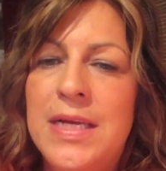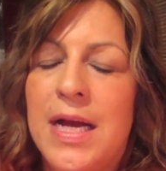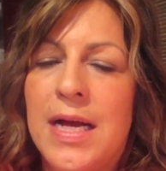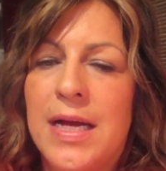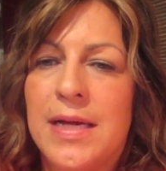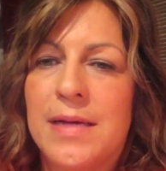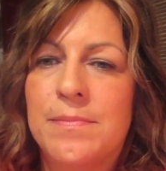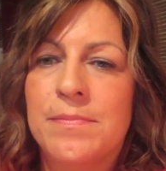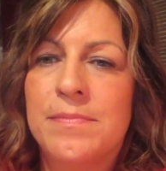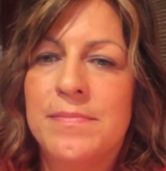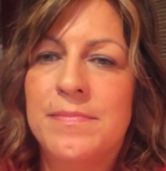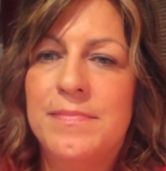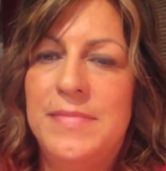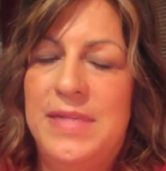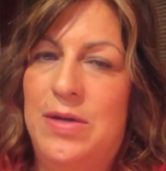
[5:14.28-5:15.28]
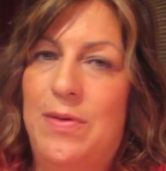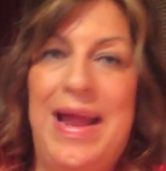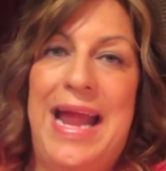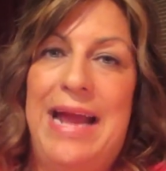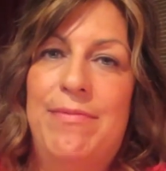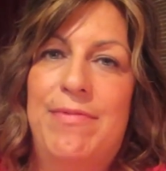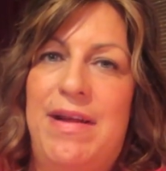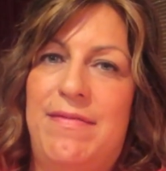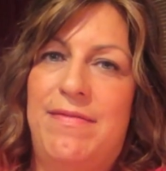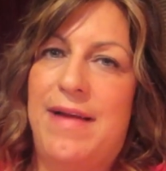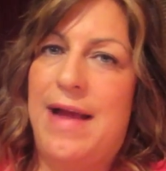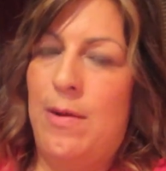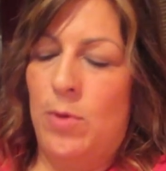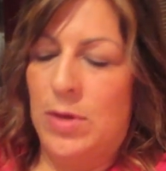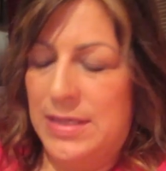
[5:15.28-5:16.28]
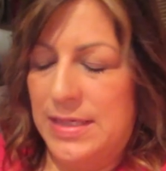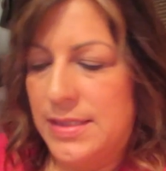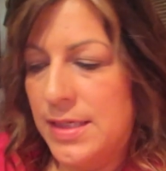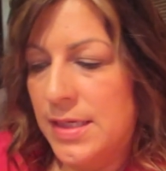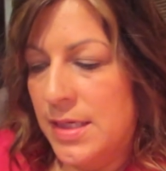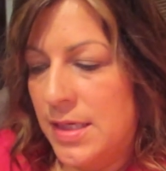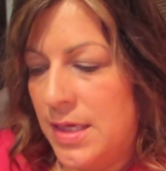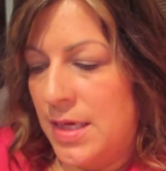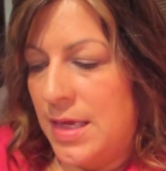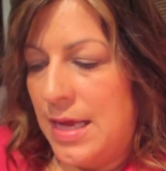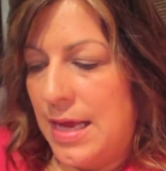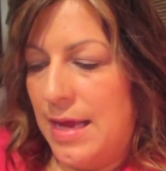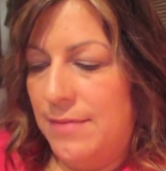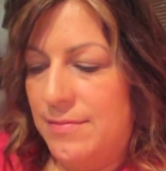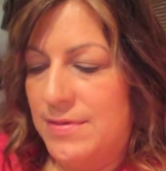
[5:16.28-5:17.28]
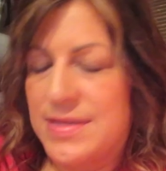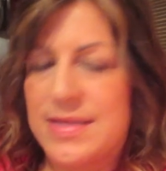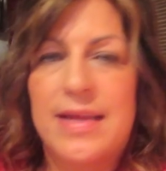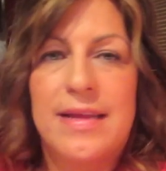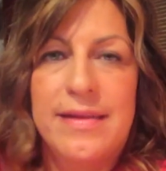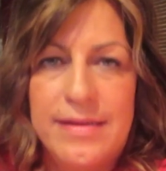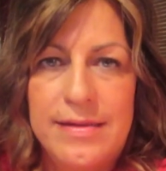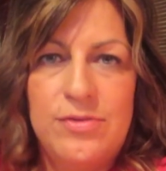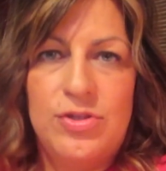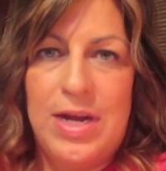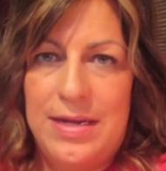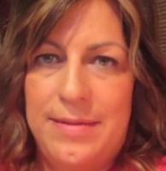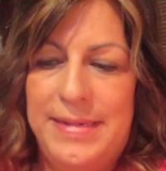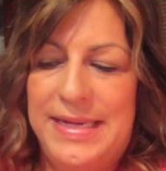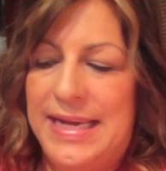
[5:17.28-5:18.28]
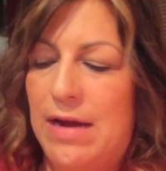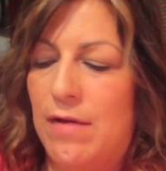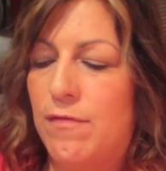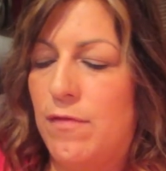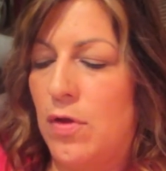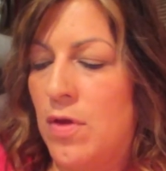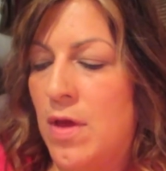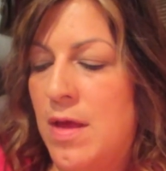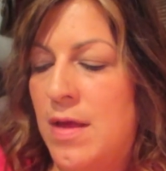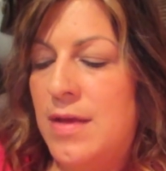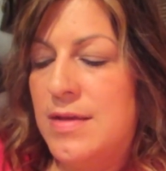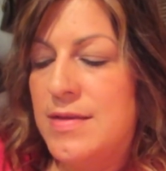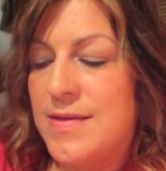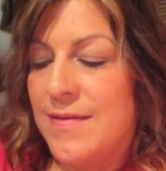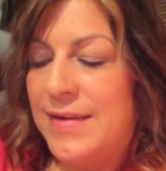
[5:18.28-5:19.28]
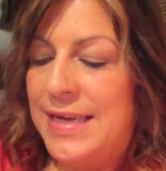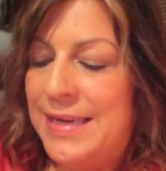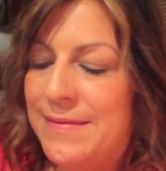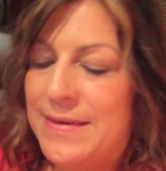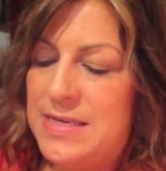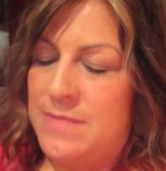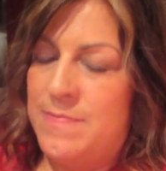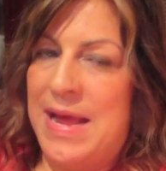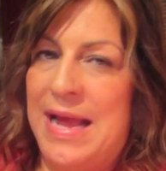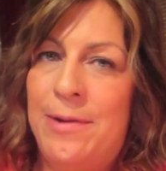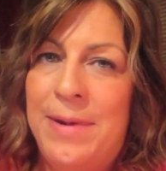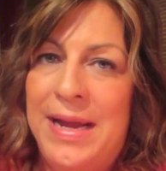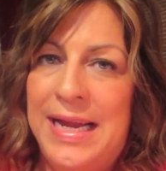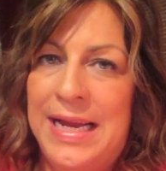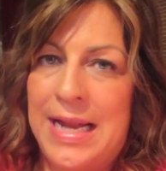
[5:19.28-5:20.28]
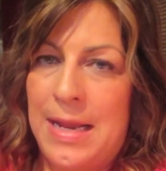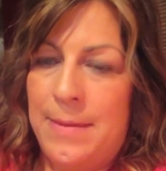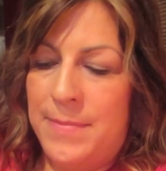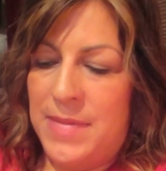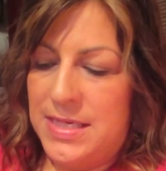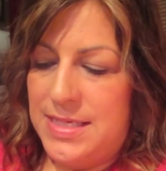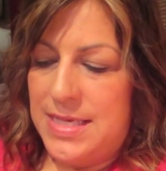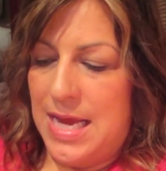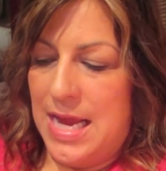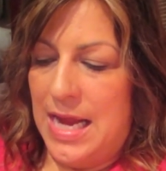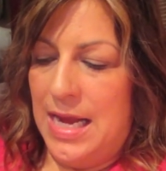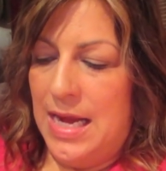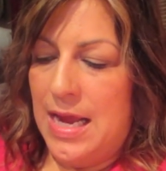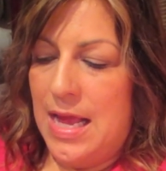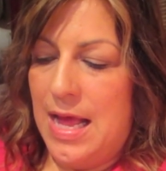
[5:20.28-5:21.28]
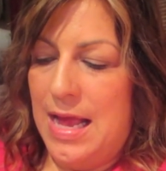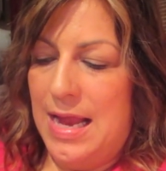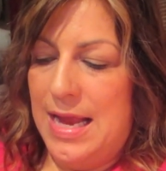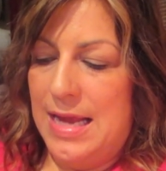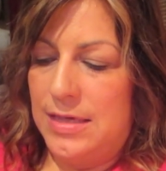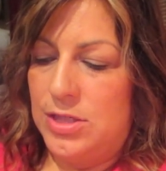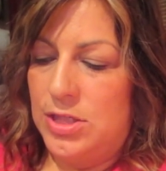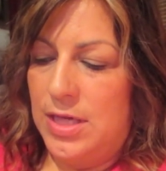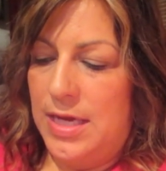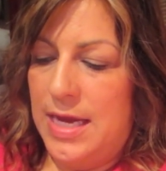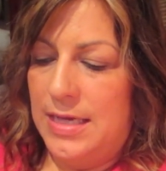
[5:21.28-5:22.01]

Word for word: you know, ate whatever I wanted. I tried to be careful. So anyways, my weigh-in on Monday, I actually